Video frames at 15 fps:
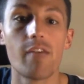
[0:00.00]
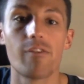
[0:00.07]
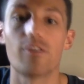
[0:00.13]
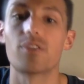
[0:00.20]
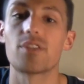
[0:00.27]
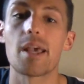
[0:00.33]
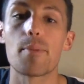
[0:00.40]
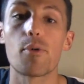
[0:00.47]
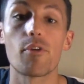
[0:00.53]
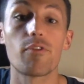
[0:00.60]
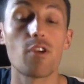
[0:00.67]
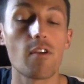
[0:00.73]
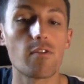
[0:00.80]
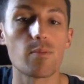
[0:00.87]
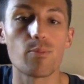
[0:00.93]
for example, if
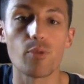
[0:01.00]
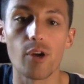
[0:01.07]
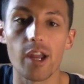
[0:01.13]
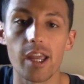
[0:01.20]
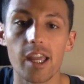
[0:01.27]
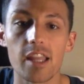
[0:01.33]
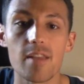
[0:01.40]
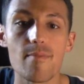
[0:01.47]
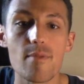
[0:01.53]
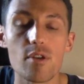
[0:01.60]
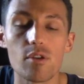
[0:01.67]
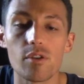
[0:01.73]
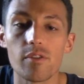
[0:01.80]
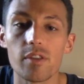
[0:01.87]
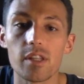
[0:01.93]
you have a break in the
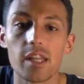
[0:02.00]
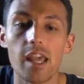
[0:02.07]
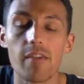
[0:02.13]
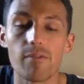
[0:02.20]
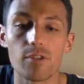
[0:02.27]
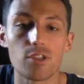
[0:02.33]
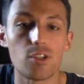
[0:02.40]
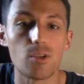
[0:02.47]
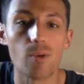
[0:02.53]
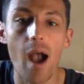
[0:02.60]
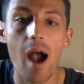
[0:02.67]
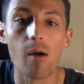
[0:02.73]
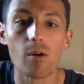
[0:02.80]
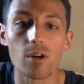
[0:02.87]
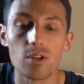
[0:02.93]
middle of the day for 2
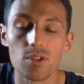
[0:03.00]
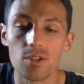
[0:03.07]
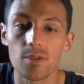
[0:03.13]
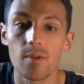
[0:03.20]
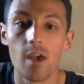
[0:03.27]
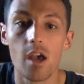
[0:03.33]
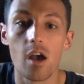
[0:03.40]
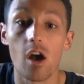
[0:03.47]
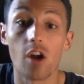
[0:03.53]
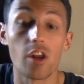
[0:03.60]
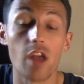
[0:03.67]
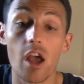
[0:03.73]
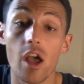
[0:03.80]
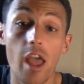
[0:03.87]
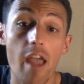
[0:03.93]
hours on
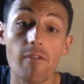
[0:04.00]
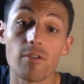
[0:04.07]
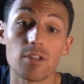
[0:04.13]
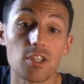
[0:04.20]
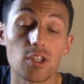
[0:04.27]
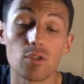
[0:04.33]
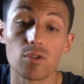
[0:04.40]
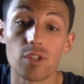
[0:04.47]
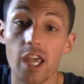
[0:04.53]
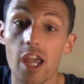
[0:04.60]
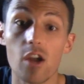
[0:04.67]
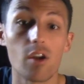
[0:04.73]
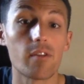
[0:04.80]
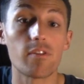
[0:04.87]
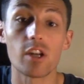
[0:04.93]
every single
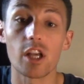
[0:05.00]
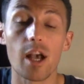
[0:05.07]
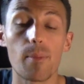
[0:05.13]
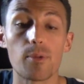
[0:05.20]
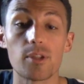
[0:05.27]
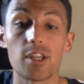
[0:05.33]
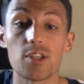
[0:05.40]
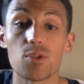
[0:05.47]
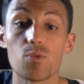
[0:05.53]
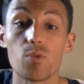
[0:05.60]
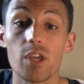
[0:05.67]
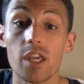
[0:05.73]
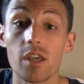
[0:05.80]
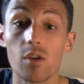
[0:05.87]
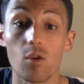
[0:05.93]
day or even a couple days a
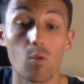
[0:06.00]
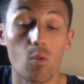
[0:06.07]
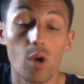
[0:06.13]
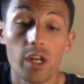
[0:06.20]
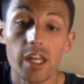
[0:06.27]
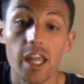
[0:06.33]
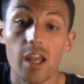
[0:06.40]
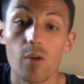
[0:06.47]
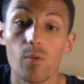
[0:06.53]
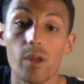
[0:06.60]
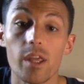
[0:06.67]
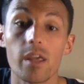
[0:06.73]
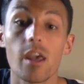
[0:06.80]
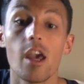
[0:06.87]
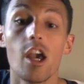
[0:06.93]
week or one day a
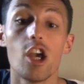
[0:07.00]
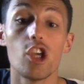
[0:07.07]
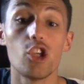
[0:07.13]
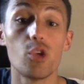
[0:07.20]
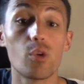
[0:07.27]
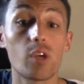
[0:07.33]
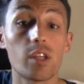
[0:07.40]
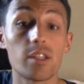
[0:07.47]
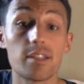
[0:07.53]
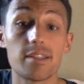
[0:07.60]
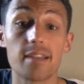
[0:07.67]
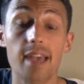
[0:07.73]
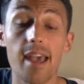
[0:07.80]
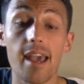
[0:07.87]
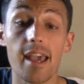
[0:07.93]
week, you can
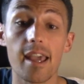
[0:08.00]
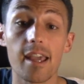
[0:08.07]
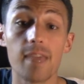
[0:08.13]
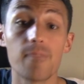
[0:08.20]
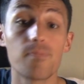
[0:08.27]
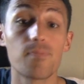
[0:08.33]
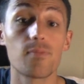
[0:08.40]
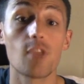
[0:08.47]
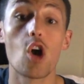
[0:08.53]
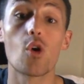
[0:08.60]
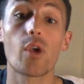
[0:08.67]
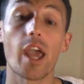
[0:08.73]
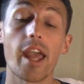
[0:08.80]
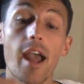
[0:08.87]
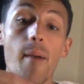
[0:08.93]
say,
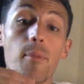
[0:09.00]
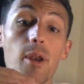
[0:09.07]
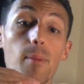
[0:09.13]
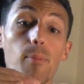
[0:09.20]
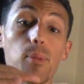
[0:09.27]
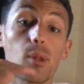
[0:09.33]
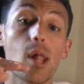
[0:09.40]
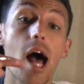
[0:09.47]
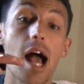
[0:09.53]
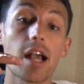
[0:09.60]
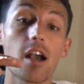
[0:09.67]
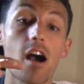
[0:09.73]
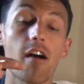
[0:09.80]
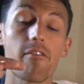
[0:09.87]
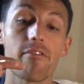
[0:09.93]
okay, I'm going to
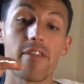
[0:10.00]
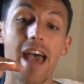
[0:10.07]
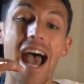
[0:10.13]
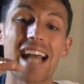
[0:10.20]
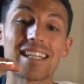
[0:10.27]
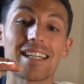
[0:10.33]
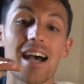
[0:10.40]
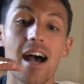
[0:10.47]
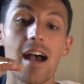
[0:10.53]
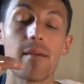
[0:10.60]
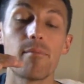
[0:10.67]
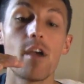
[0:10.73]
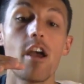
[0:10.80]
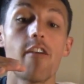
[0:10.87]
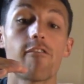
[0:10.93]
block off that
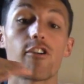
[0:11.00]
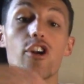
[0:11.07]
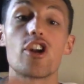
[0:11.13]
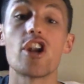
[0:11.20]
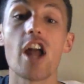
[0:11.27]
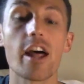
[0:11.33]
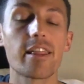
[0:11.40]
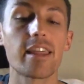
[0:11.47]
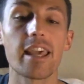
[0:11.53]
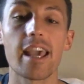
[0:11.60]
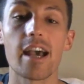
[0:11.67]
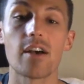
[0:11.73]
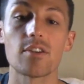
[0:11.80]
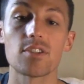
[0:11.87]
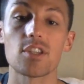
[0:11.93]
time for nothing
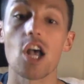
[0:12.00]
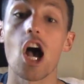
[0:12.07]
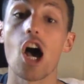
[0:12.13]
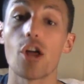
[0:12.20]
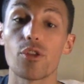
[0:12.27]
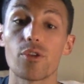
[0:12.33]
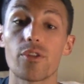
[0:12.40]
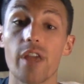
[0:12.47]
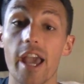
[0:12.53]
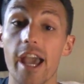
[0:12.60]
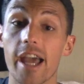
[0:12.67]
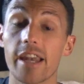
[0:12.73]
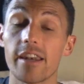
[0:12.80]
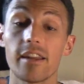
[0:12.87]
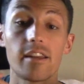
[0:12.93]
else other
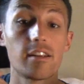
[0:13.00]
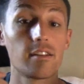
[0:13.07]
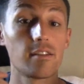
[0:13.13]
than